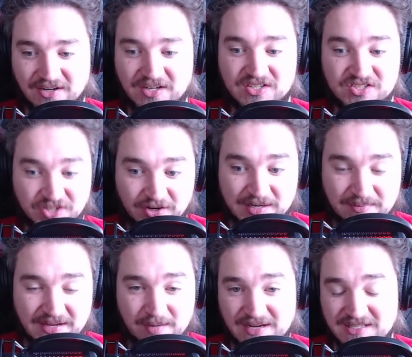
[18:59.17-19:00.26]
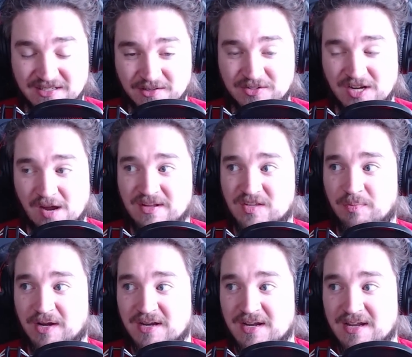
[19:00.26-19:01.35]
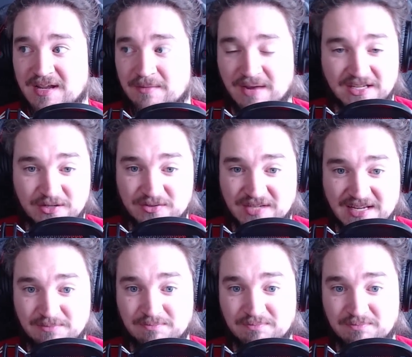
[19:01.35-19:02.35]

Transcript: are going to start him there based on those comments, but Mike Hughes has